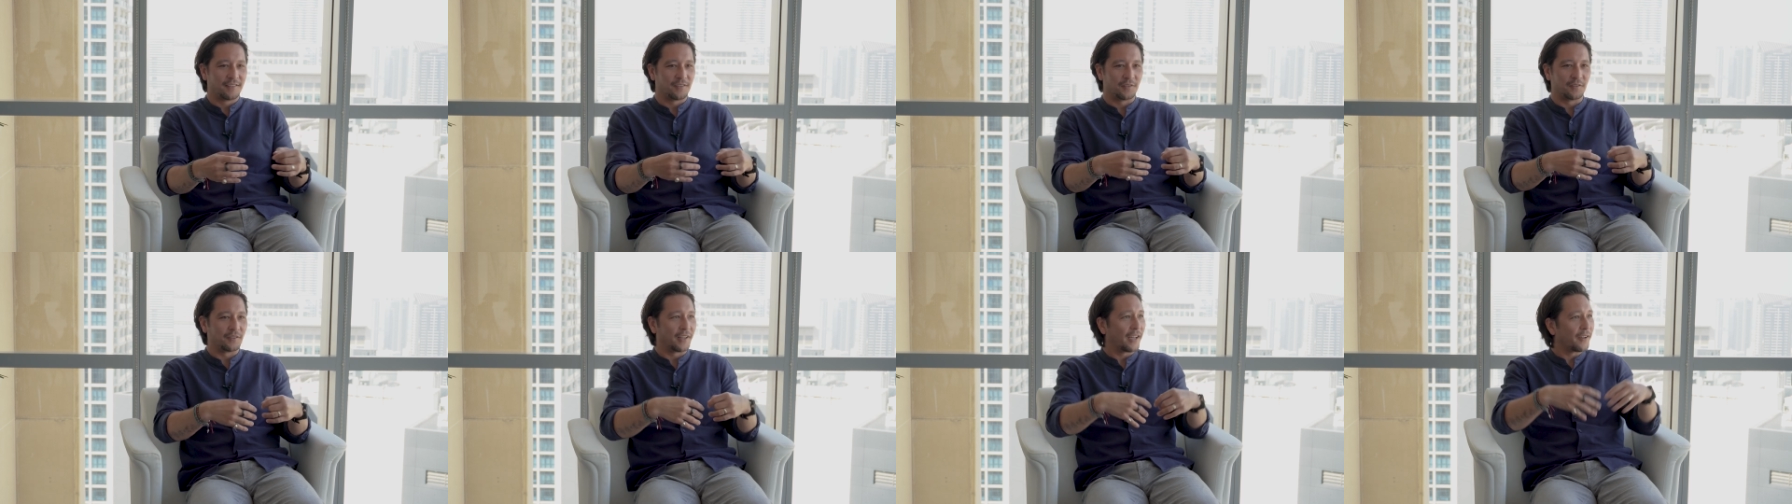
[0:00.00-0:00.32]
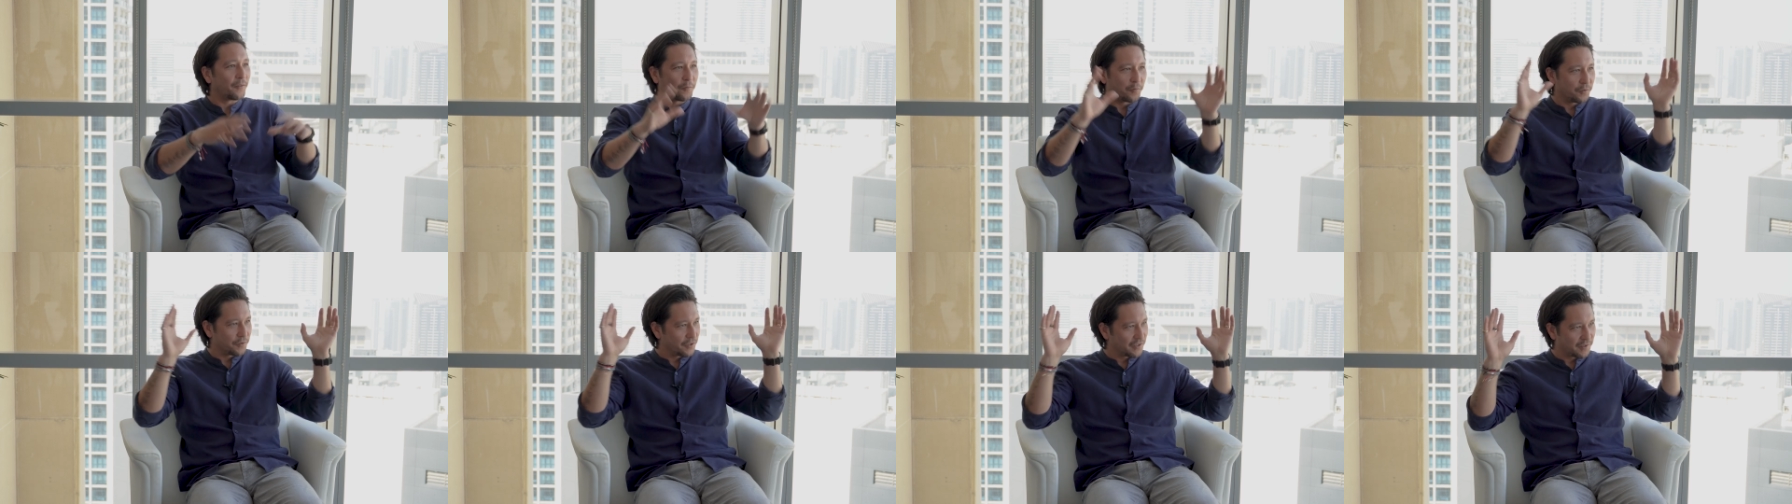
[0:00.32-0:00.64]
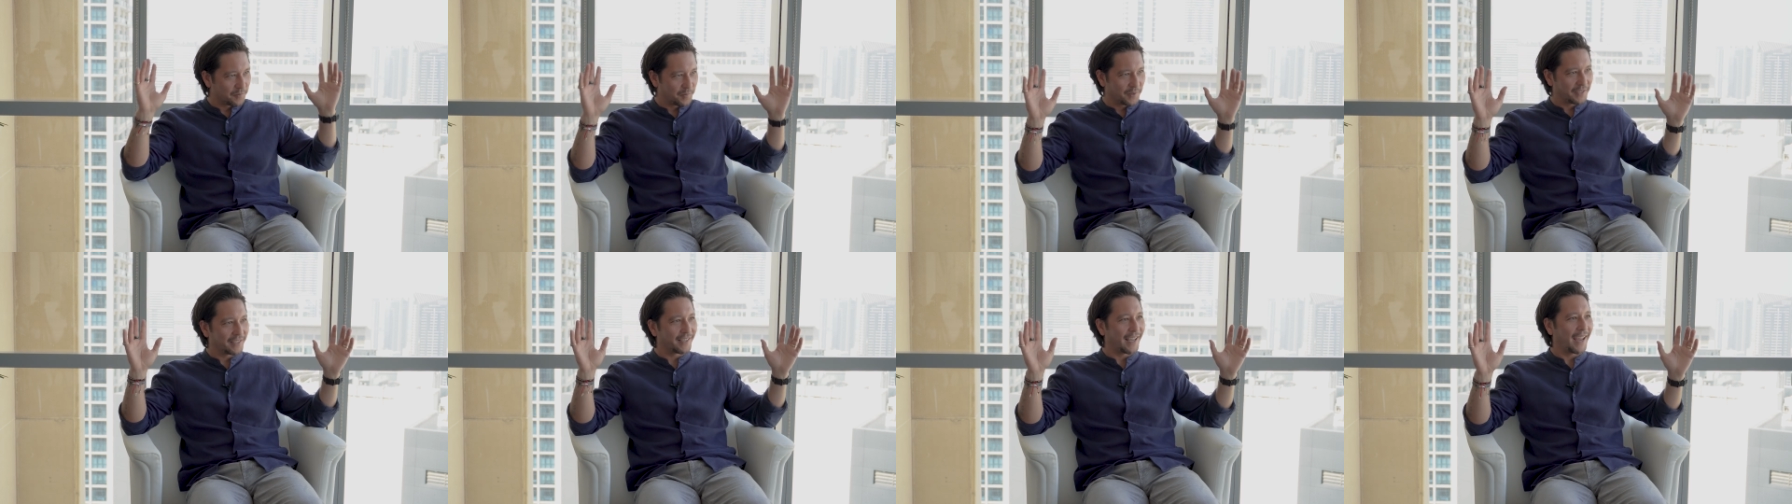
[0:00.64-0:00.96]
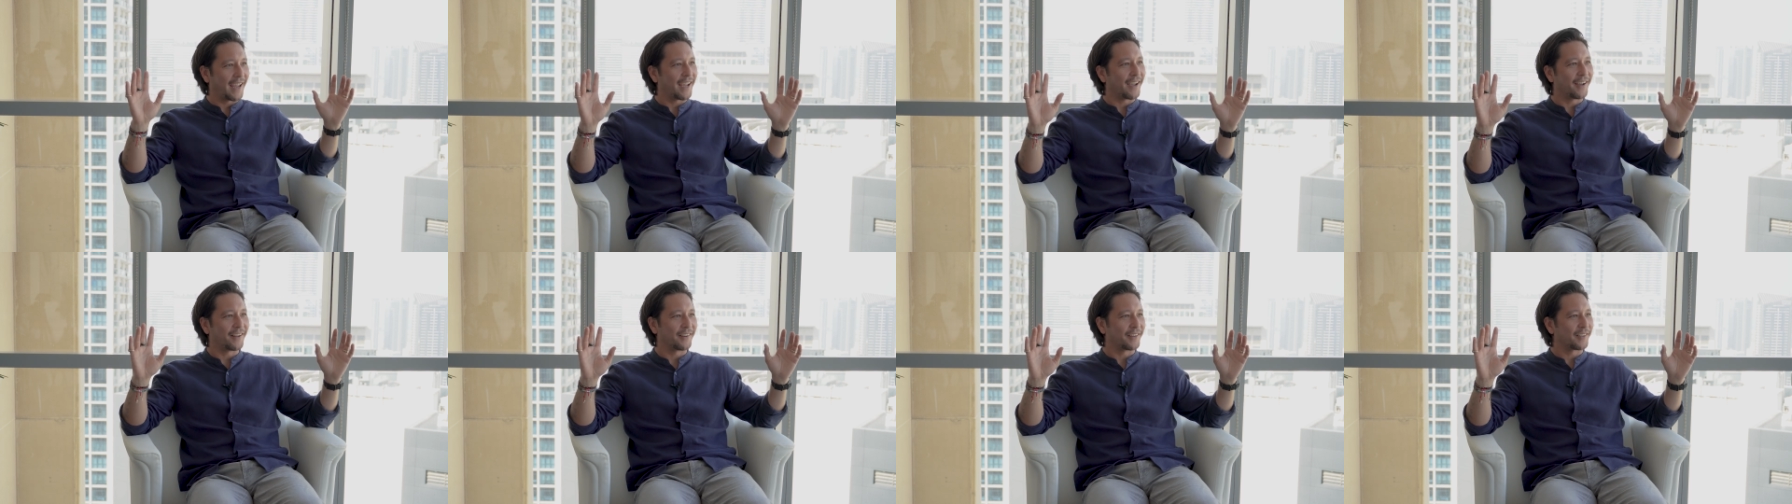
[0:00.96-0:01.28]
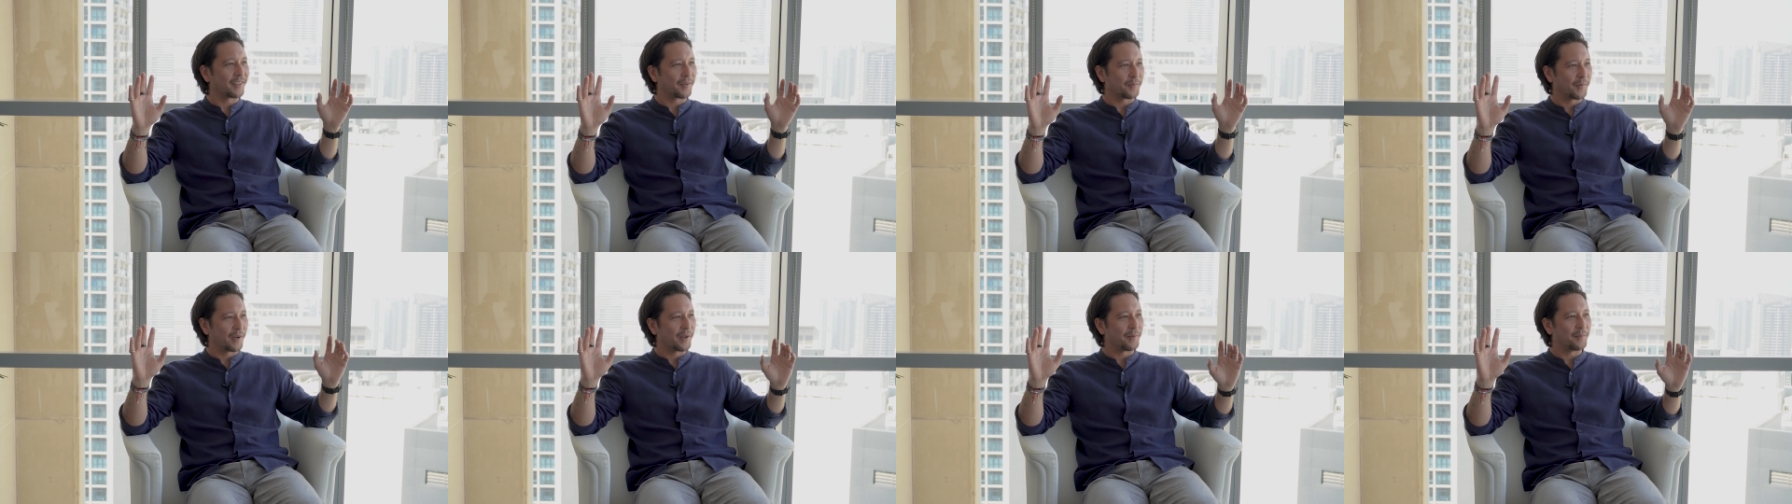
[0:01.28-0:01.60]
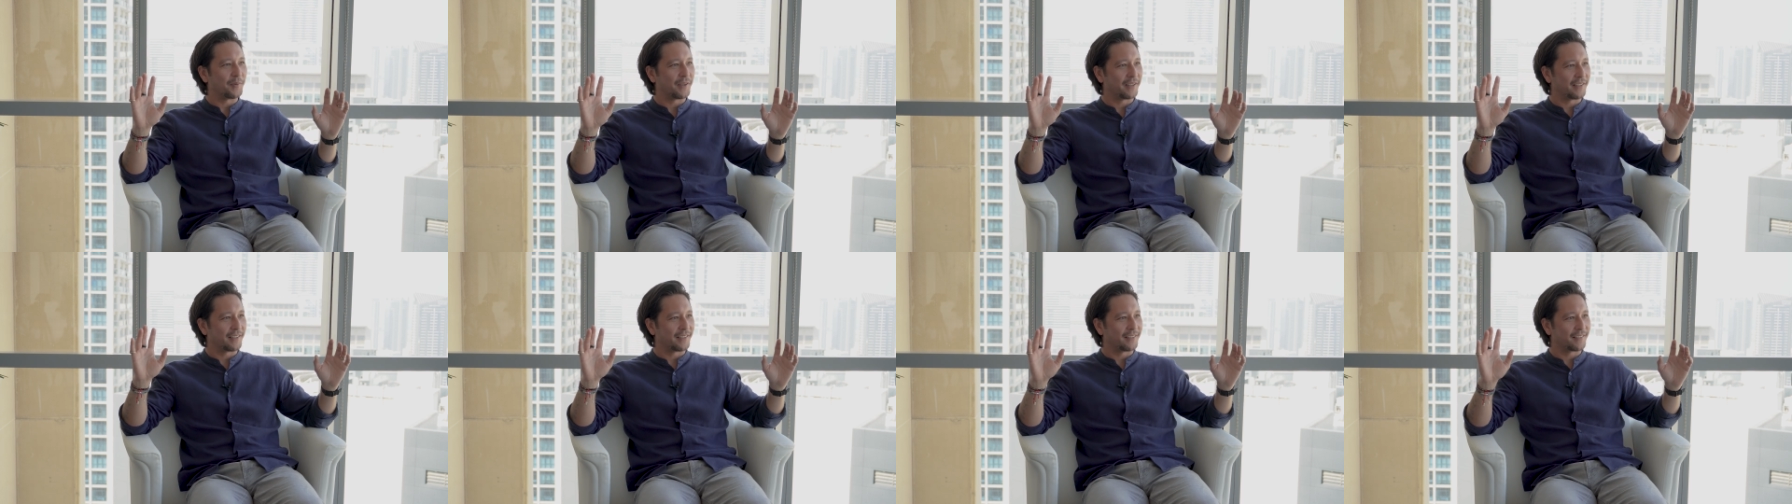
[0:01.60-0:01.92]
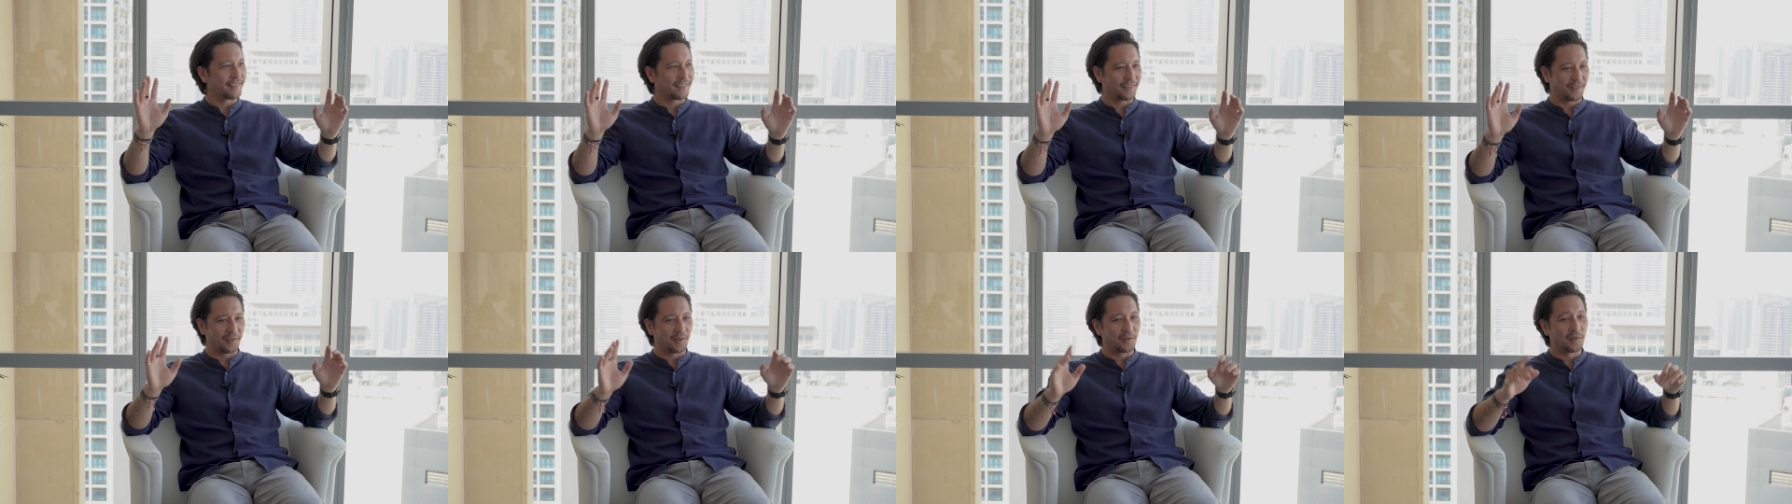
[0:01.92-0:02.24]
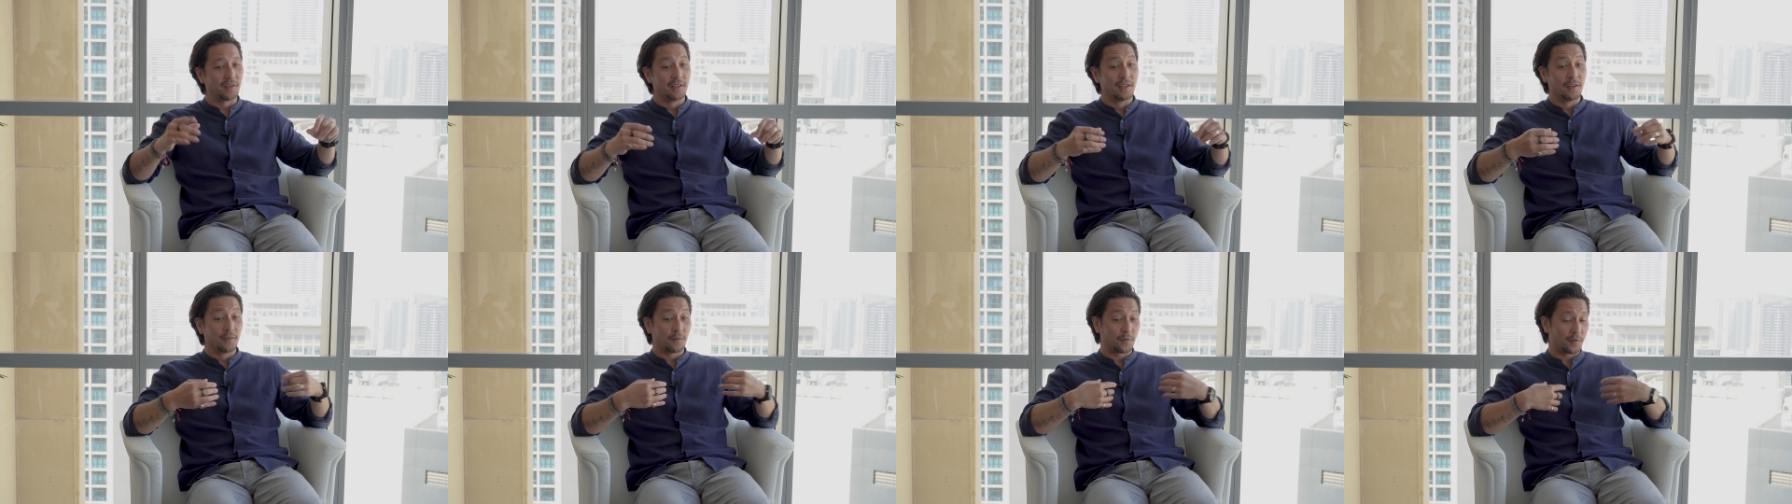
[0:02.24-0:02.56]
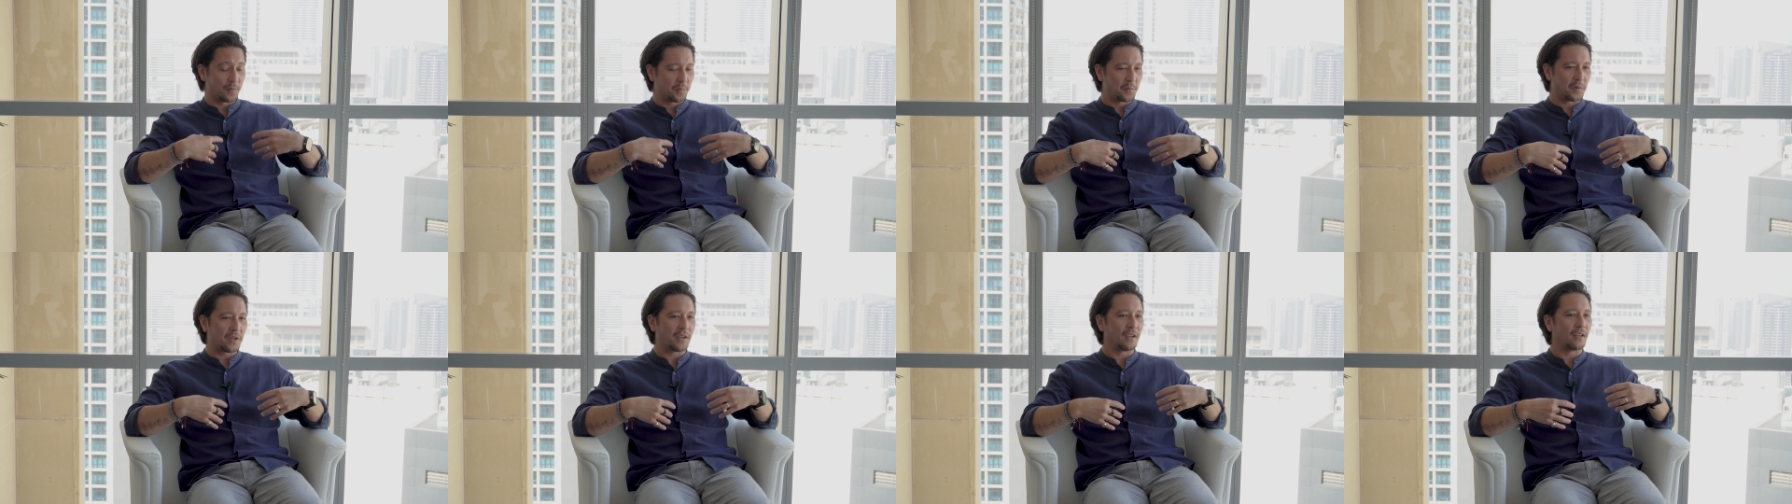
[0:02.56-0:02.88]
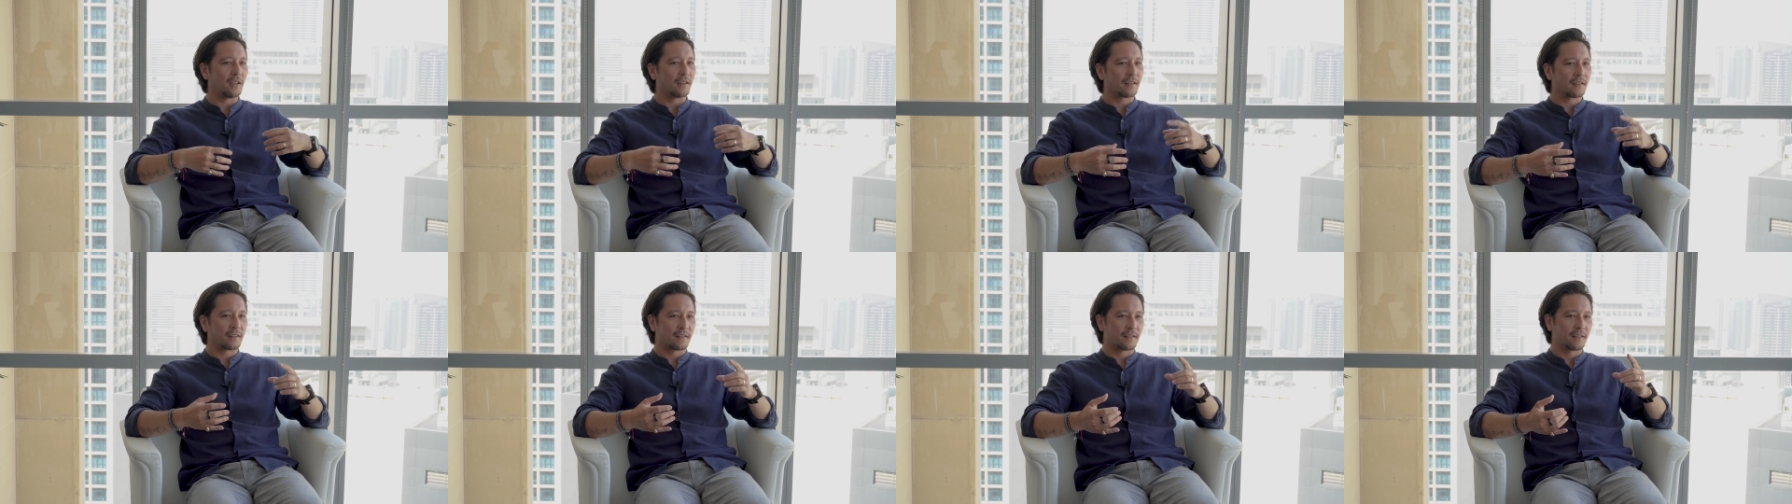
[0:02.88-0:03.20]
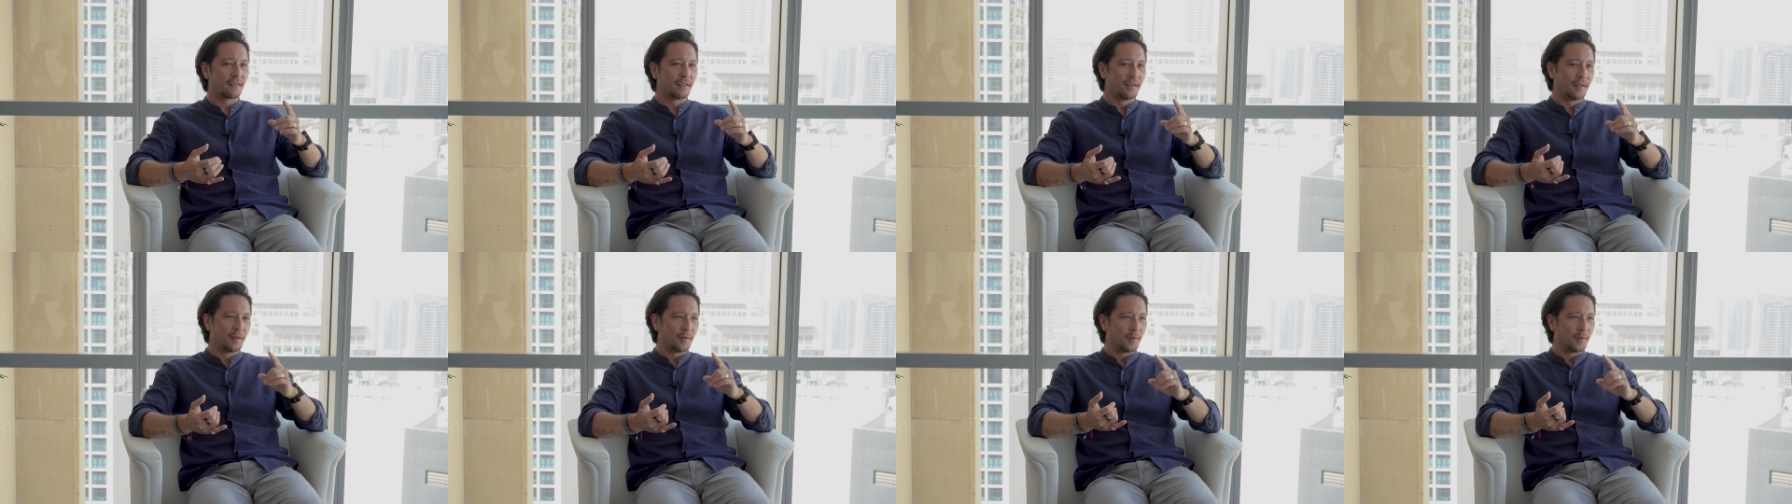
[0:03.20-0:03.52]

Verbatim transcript: your life will just be chaotic, in my opinion. Yeah. So for me, it's